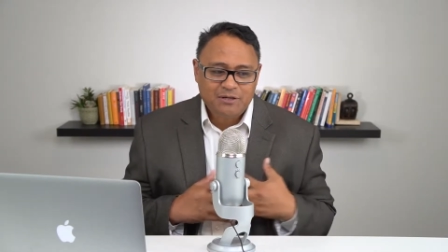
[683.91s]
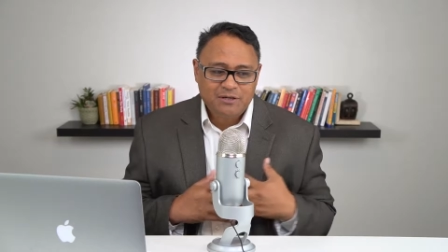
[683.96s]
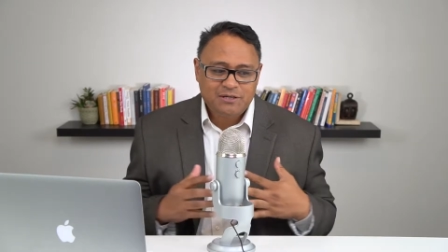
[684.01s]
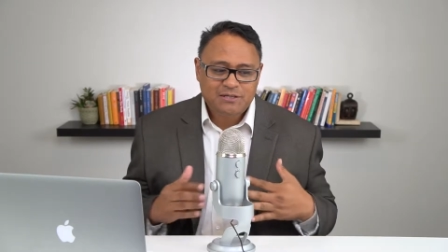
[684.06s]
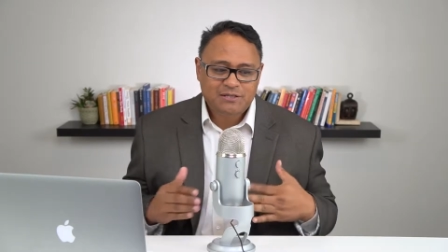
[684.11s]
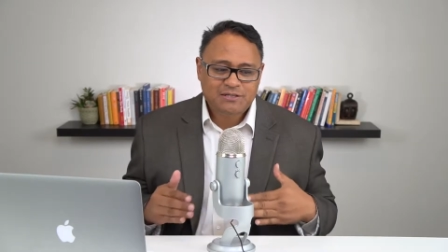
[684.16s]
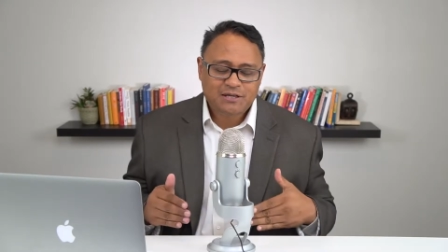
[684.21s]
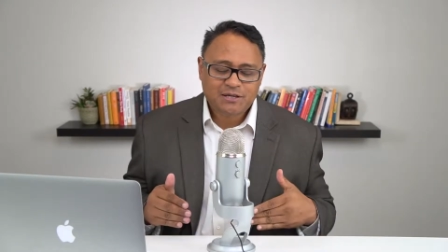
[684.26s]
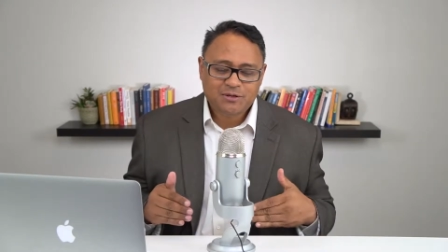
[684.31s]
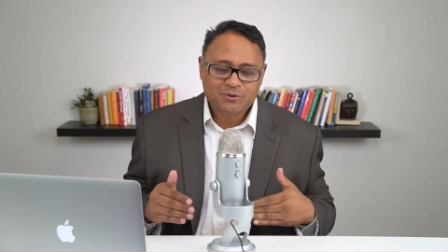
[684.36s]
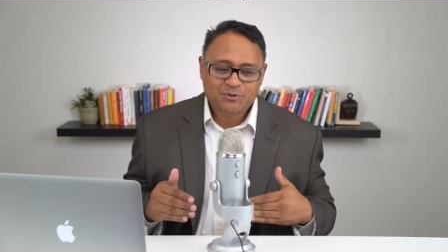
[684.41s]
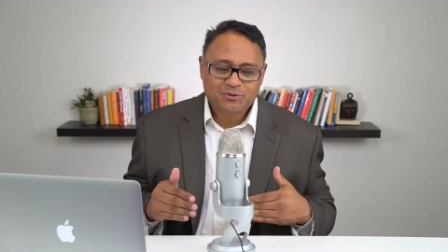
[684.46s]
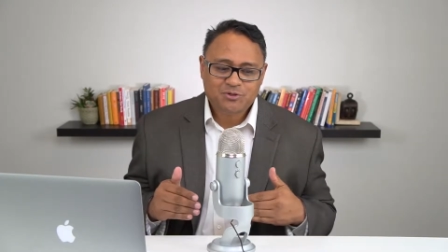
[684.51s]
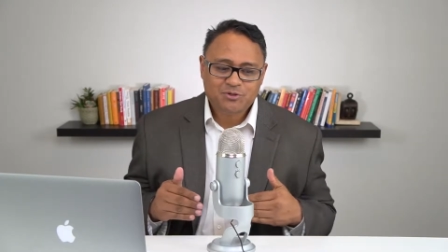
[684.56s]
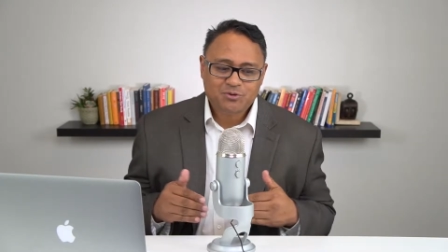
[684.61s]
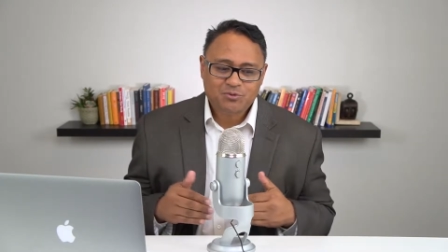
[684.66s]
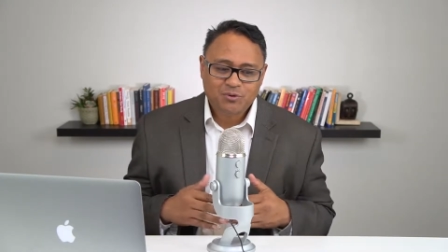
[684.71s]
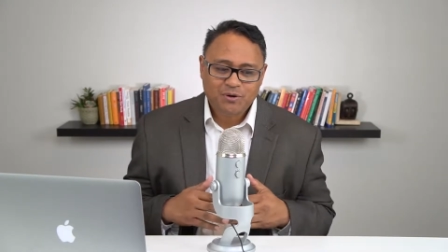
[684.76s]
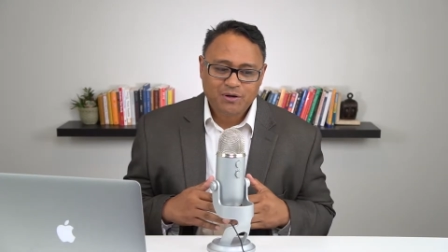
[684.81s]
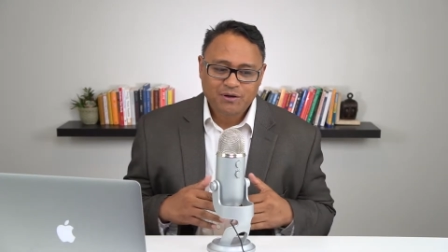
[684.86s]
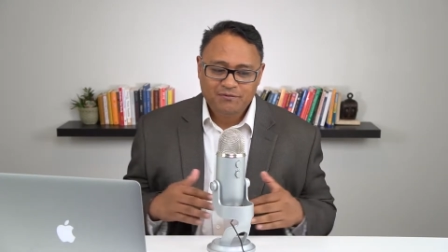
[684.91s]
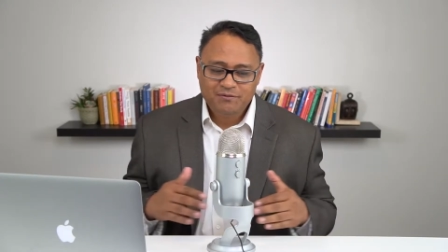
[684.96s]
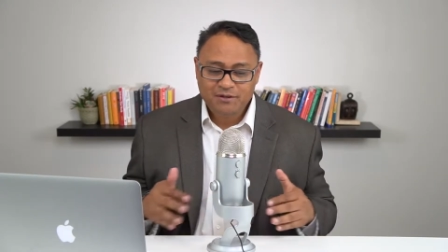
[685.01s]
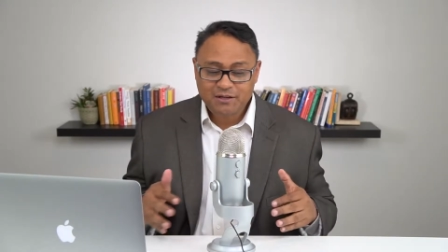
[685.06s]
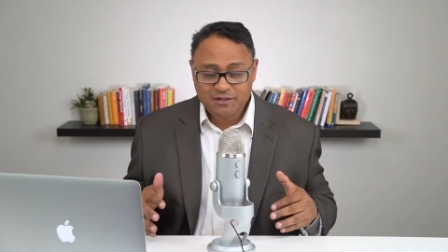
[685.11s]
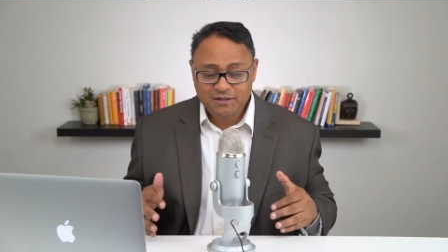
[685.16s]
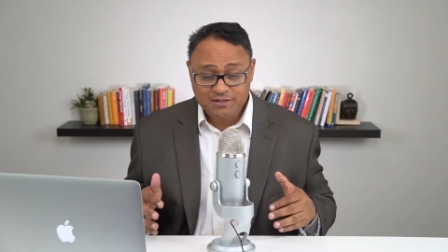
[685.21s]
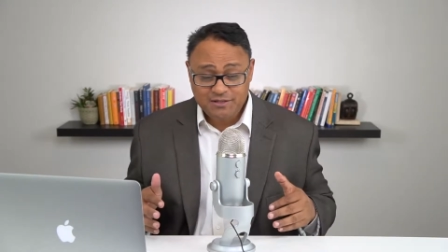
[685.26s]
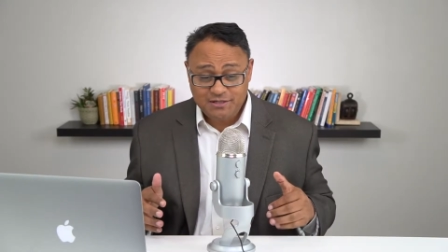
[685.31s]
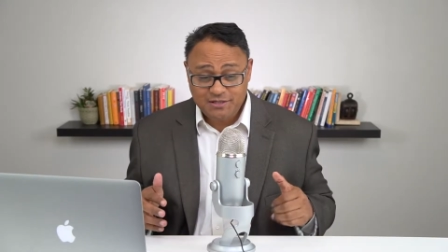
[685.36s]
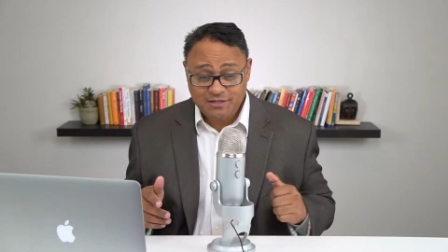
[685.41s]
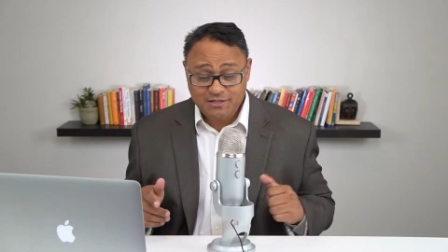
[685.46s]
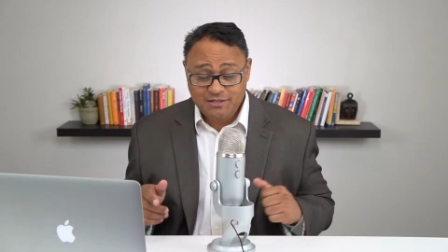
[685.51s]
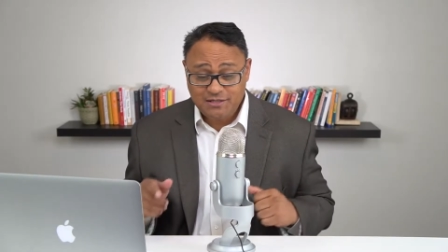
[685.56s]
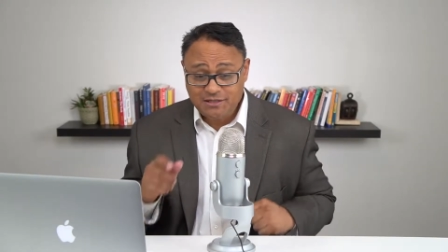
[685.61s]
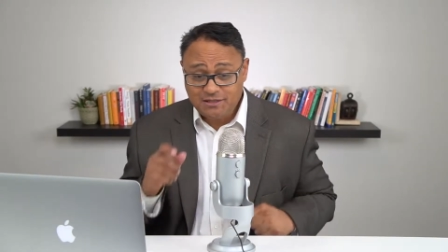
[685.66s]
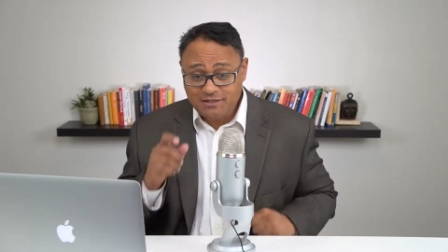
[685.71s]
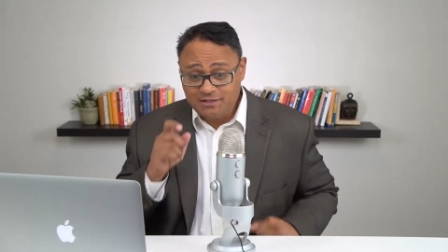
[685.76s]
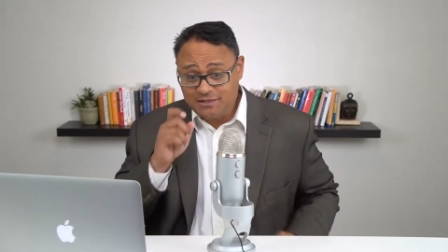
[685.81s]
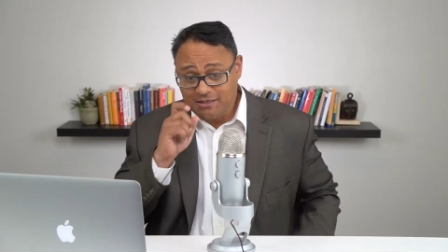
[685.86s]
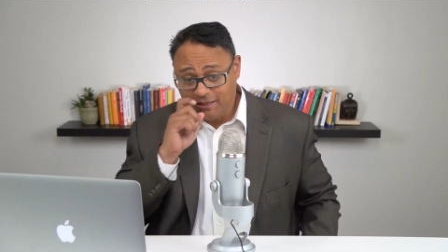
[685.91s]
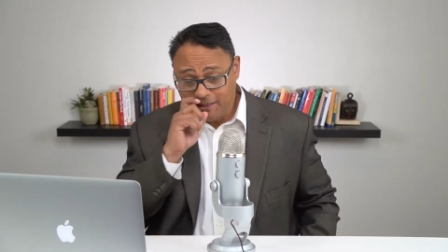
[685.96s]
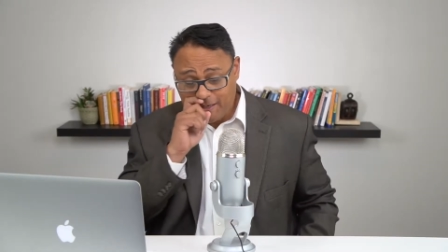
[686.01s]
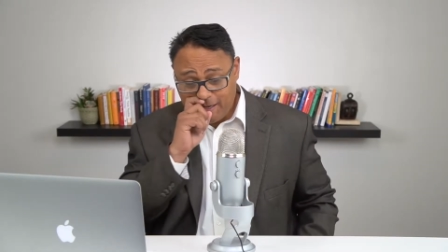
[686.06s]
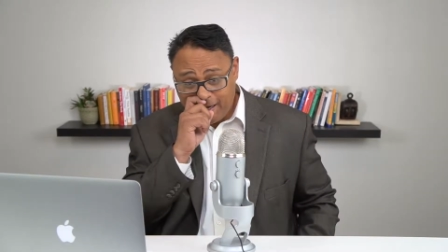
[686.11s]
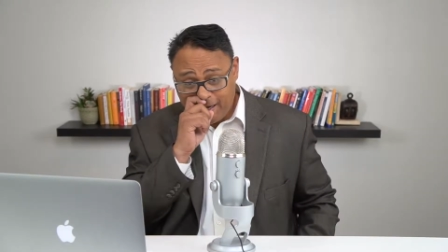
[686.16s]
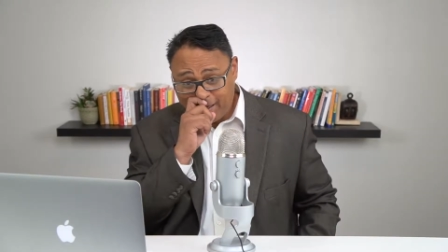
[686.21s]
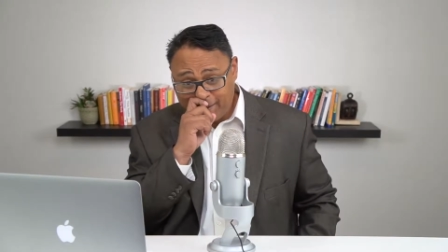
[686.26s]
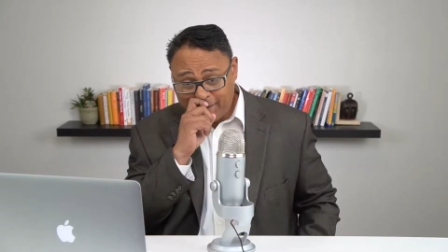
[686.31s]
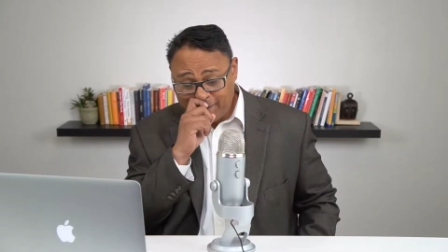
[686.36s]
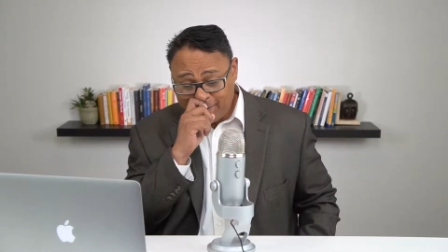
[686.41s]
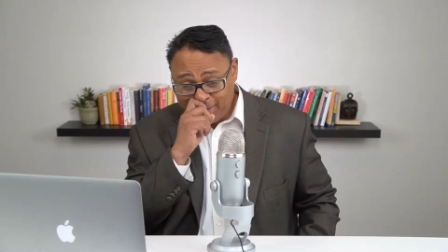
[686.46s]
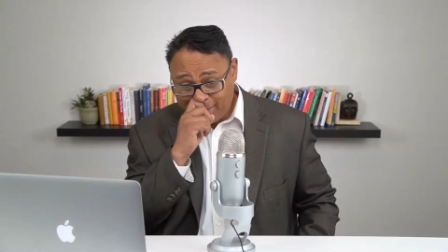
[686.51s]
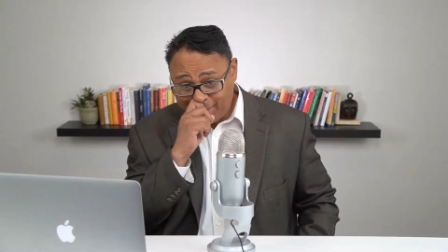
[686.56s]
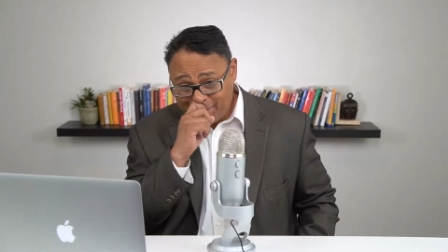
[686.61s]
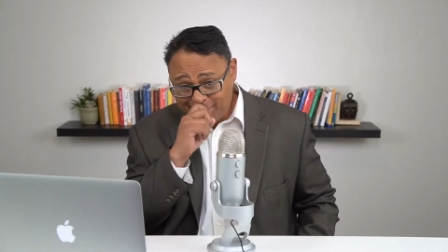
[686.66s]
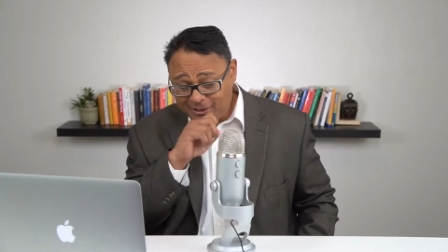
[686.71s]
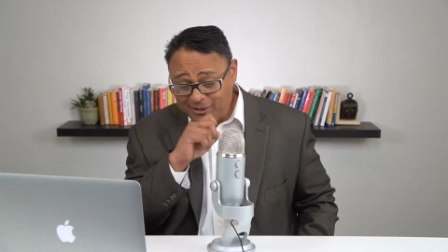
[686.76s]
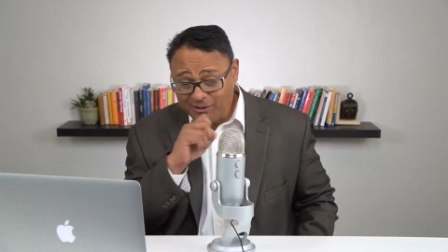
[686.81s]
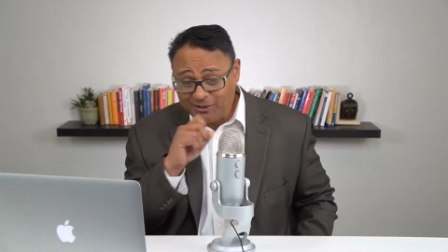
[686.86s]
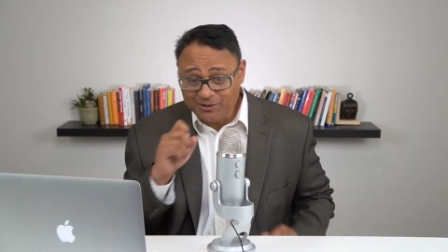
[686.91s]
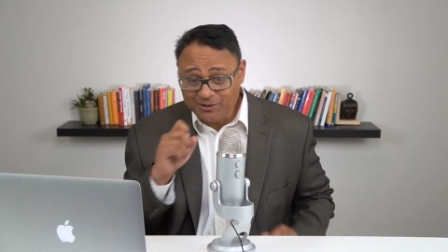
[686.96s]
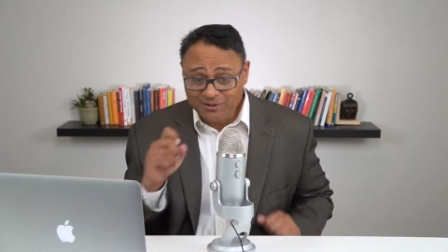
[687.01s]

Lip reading: to tell you a story of inconsistency. I had an uncle